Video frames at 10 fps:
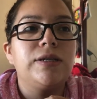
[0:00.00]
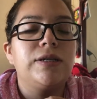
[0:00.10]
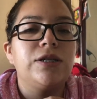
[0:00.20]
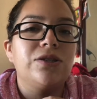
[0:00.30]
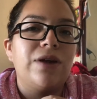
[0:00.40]

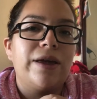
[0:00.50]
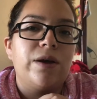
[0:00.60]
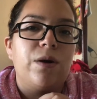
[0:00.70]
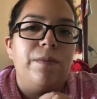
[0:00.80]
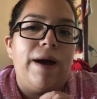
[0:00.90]
just so I
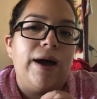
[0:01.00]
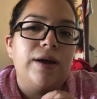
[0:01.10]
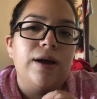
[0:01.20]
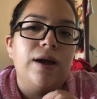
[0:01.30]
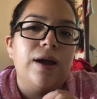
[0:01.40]
can go
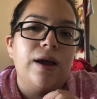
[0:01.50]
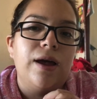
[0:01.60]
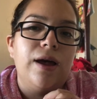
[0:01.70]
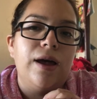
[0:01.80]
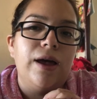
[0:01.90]
back
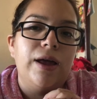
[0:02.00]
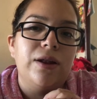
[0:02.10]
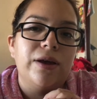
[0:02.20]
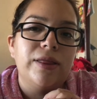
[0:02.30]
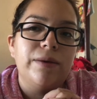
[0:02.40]
and
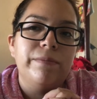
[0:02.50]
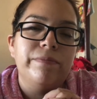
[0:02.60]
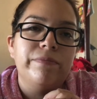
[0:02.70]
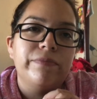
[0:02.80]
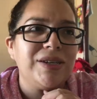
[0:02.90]
look at them.